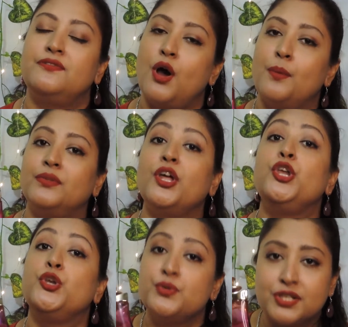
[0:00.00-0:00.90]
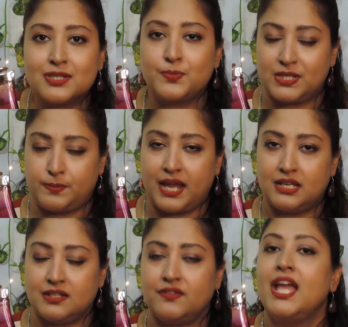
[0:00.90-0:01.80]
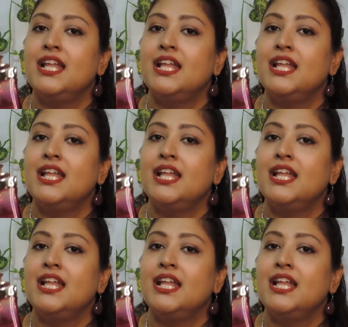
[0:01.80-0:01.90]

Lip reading: from the user's perspective.